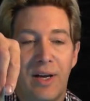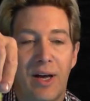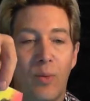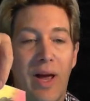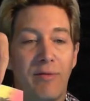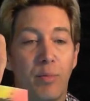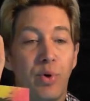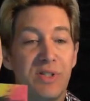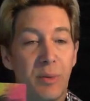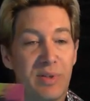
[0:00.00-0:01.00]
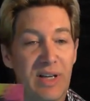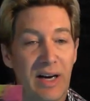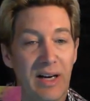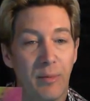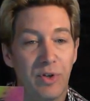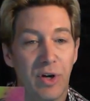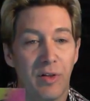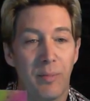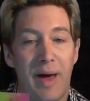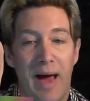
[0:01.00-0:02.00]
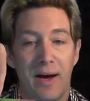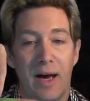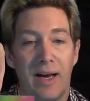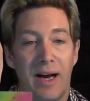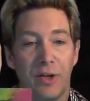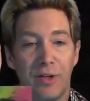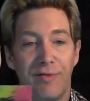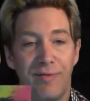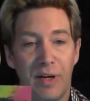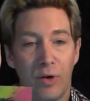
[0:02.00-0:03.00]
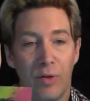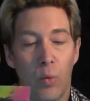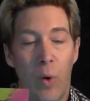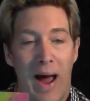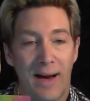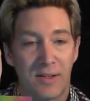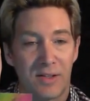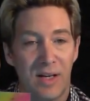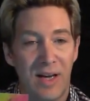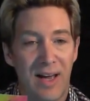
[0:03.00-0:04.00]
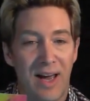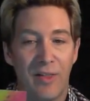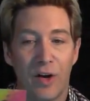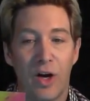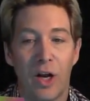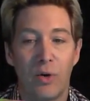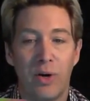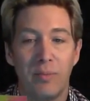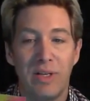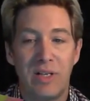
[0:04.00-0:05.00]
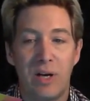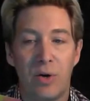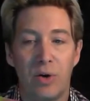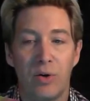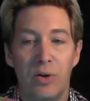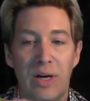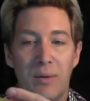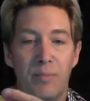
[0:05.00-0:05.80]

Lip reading: And we have a precipitated image on the back. I can actually feel the wax and the coloring material